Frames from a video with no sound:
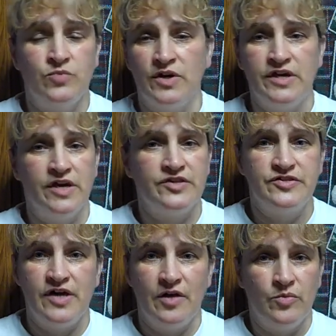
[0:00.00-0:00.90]
One
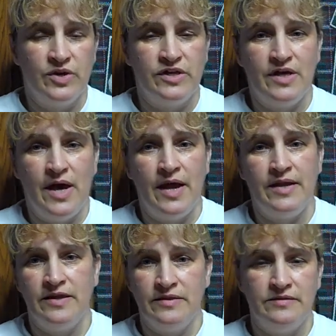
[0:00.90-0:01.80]
kicks the other one in the
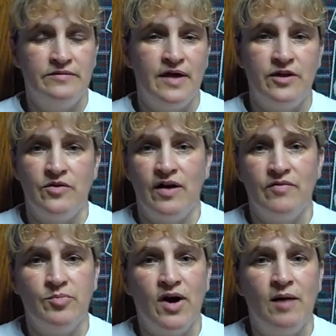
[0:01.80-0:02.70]
head and then you have
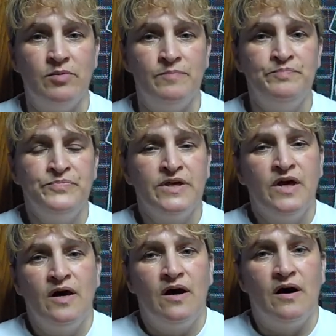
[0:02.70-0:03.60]
a problem.
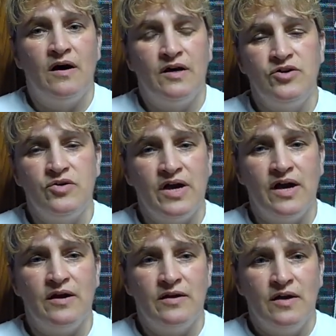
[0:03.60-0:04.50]
You
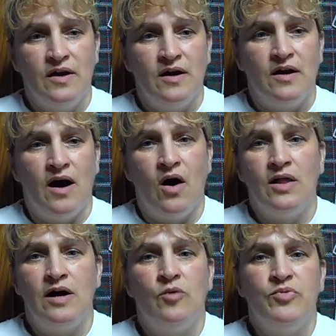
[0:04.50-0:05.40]
can't
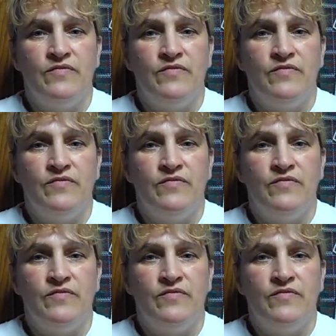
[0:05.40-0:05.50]
all out